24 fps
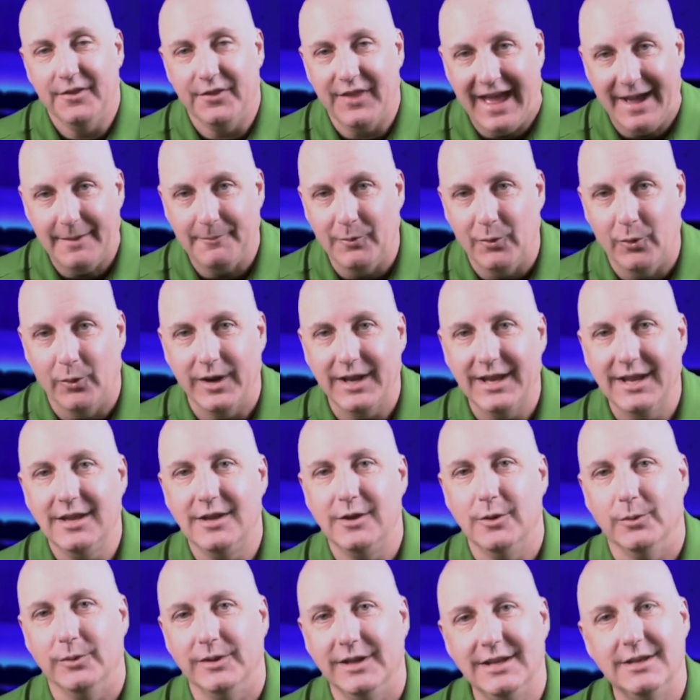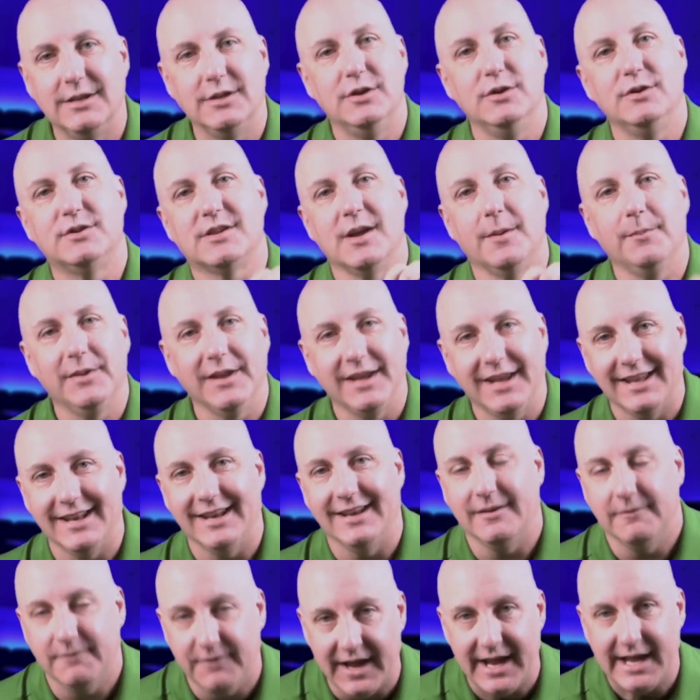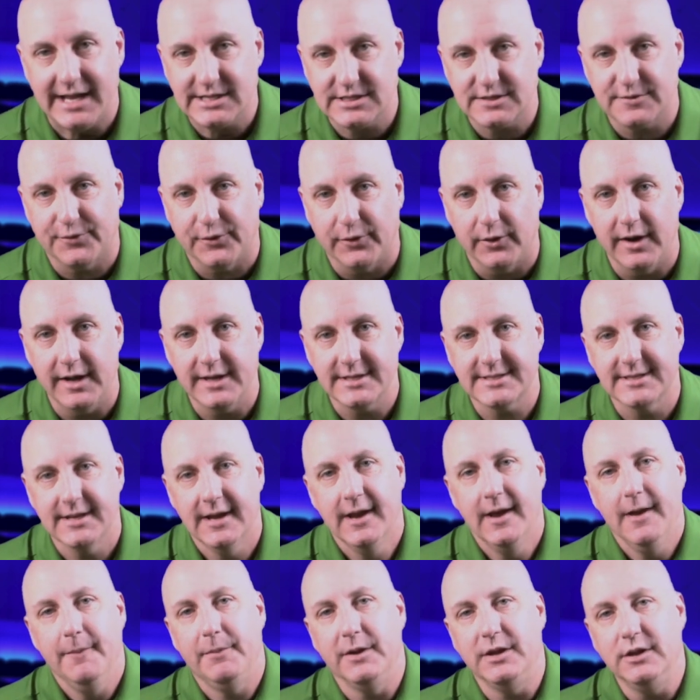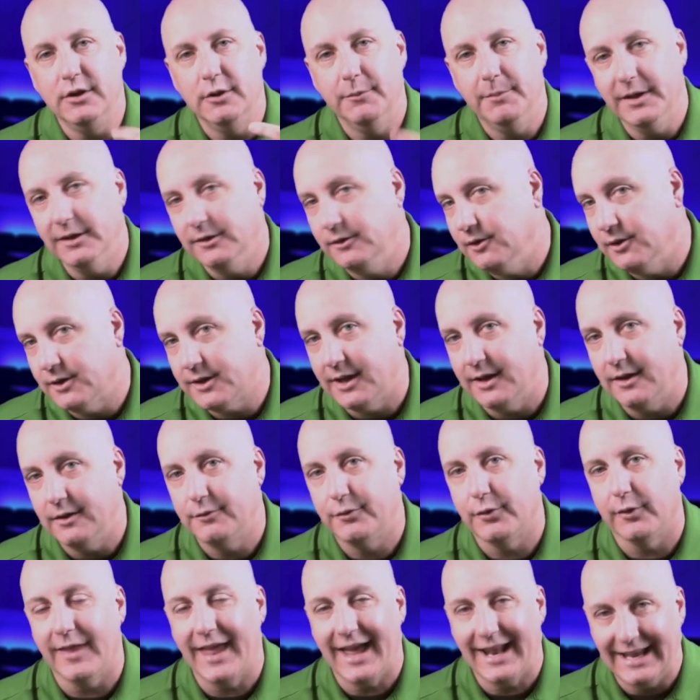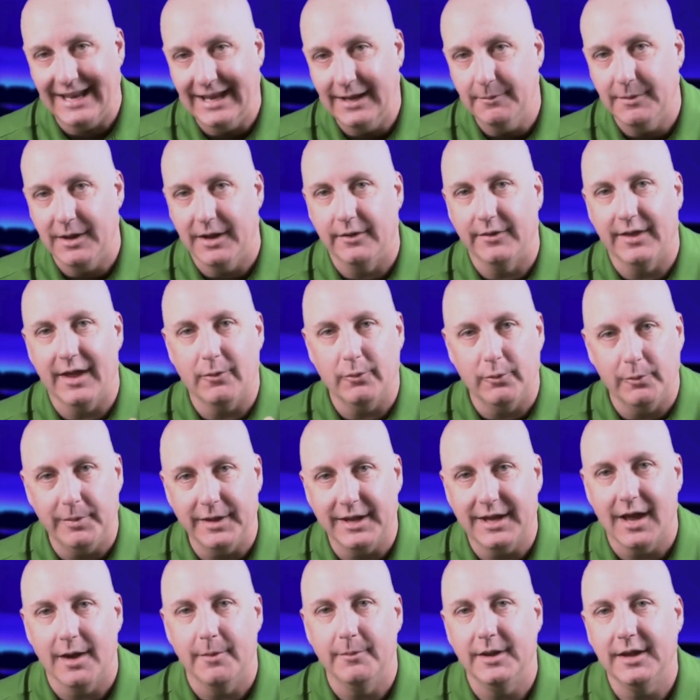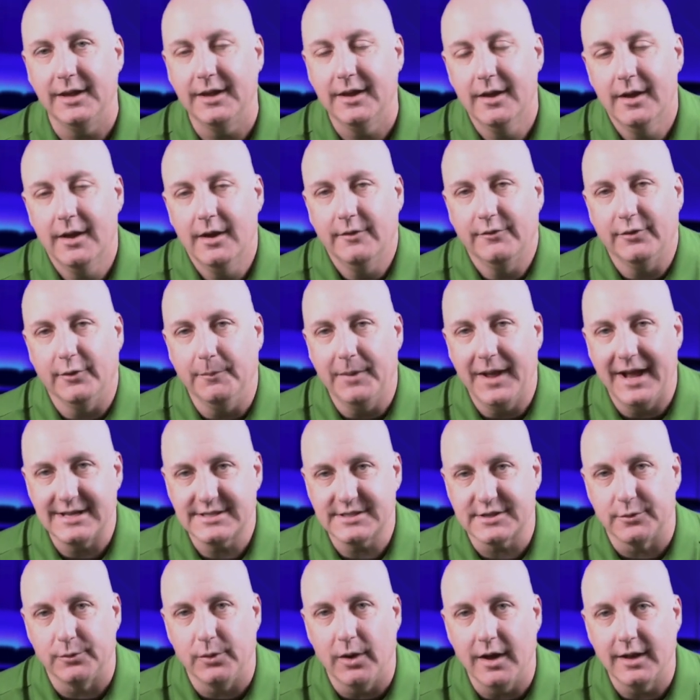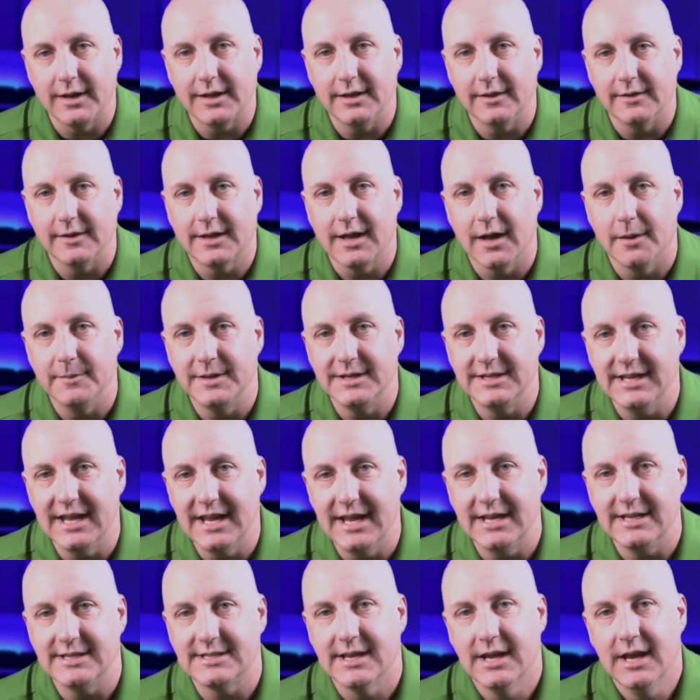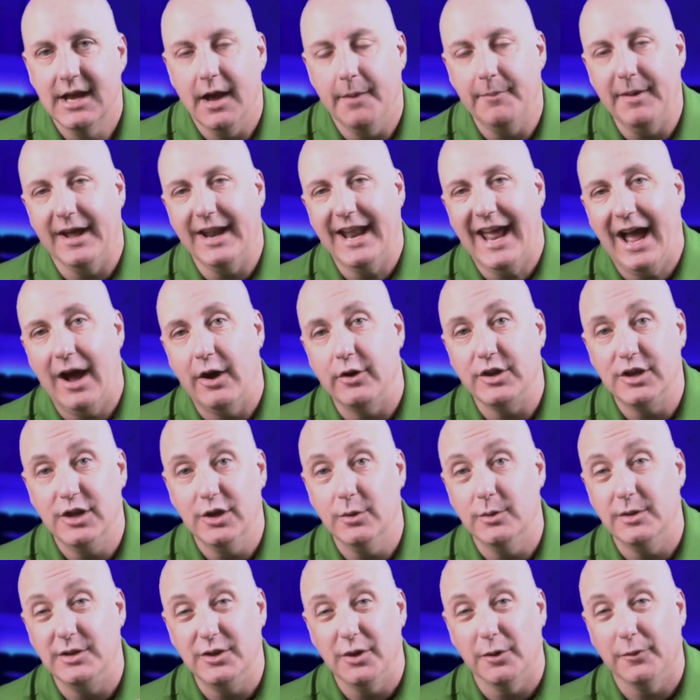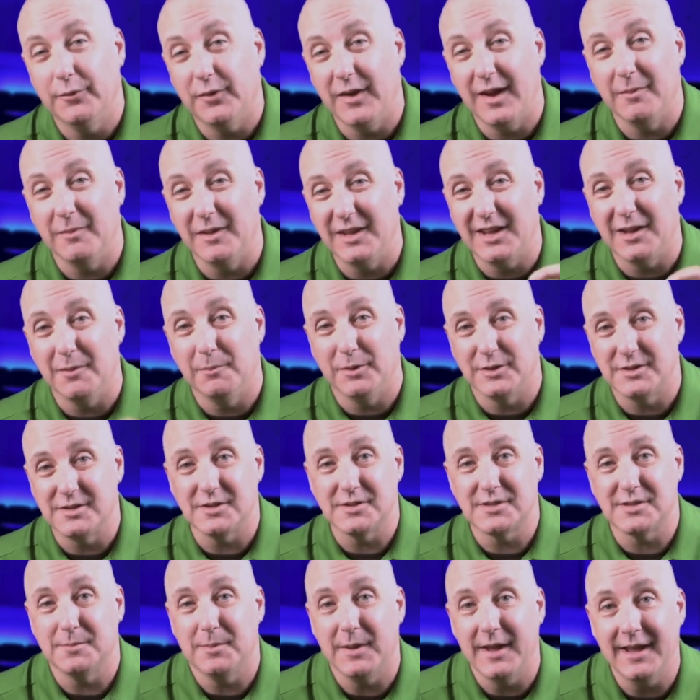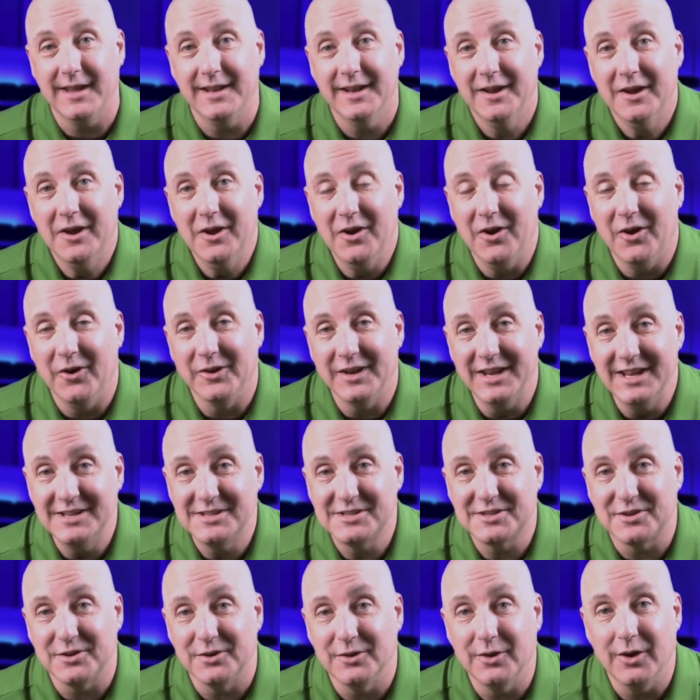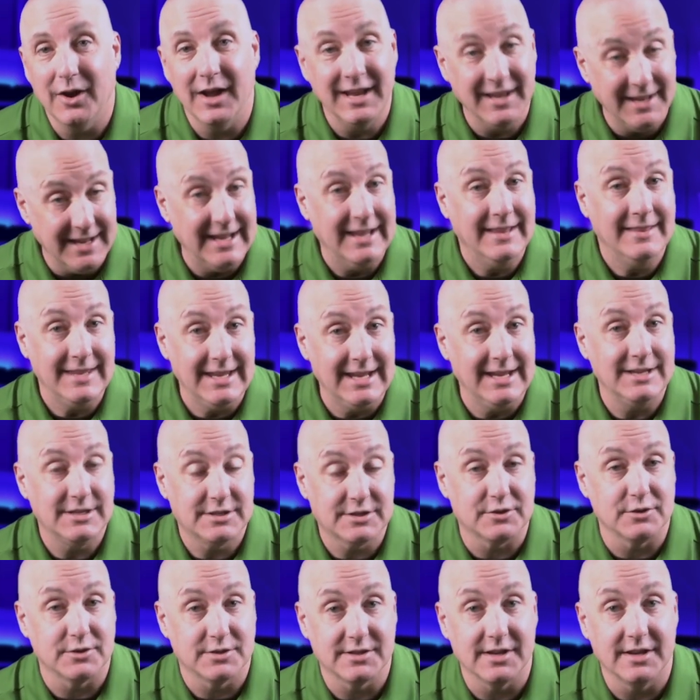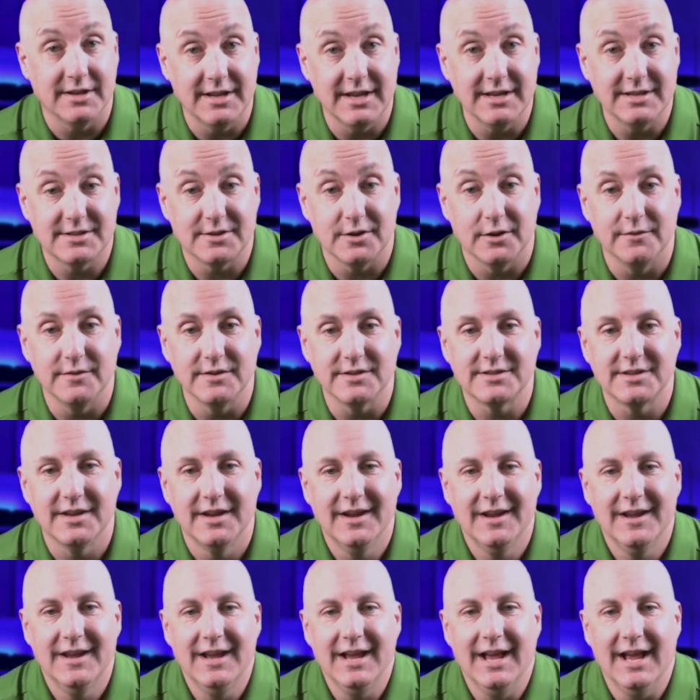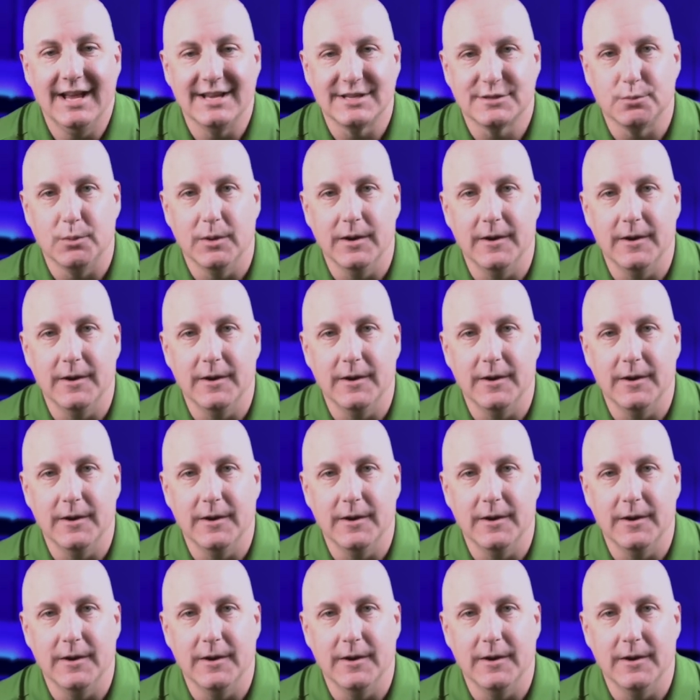that morning. You will need to do something in advance for us, but you be looking for that email that will be coming from Pastor Ronnie in the coming days about how you and your family can participate on Easter in the Easter Sunday service as